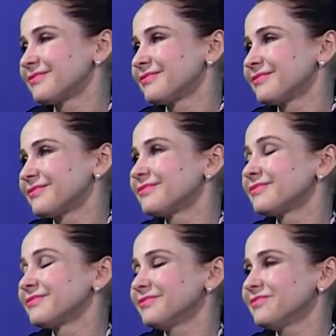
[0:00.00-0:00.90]

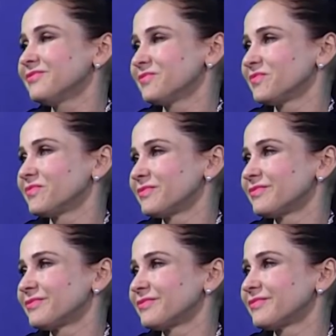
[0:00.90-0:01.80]

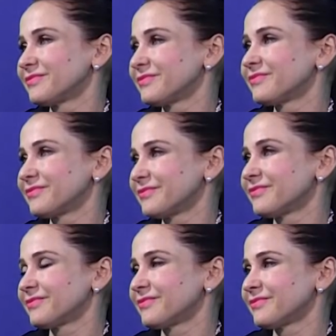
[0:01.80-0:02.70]

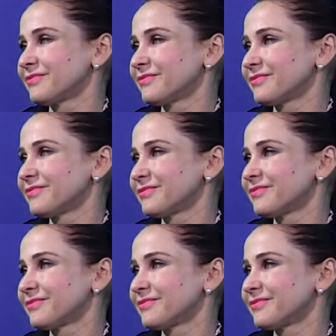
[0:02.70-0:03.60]

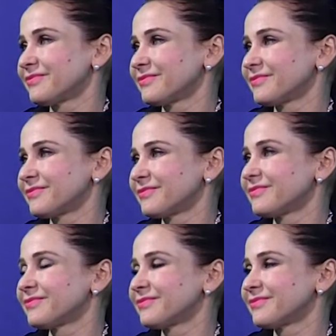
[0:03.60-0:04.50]

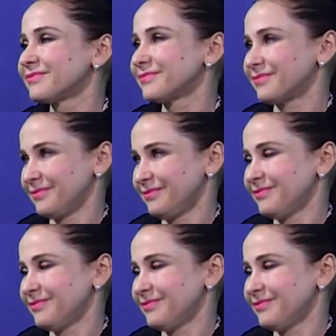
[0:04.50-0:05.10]
No words are spoken by the person on screen.